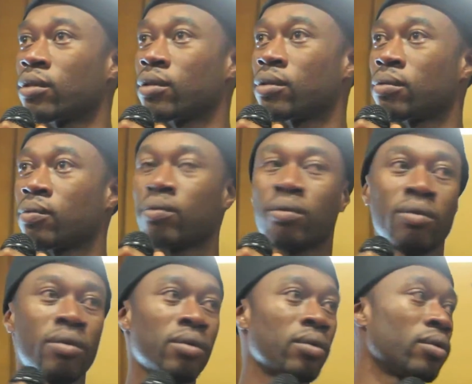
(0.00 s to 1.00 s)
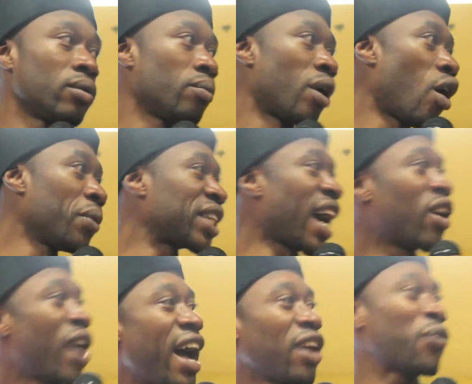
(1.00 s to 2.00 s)
Yeah. But Old
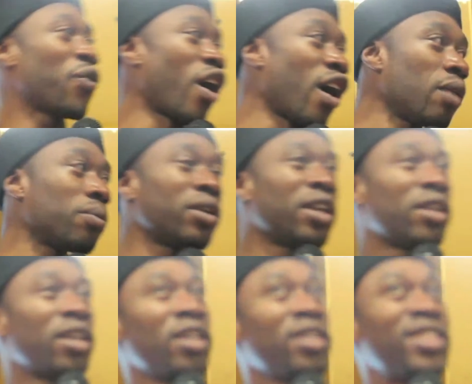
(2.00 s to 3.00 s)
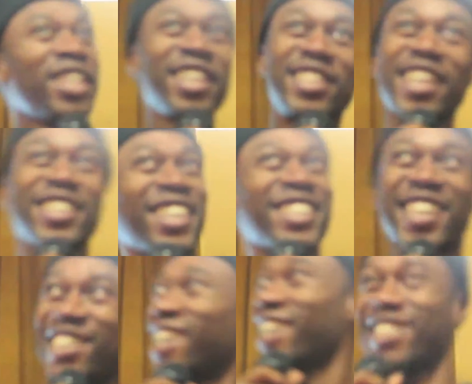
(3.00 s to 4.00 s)
MacDonald had a farm. 6, 6, 6,
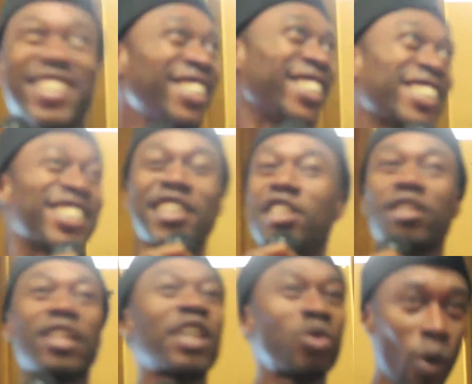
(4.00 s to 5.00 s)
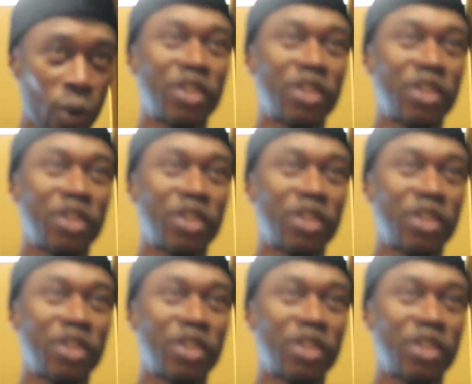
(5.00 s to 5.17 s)
6, 6, 6, 6, 6, 6. That's what we're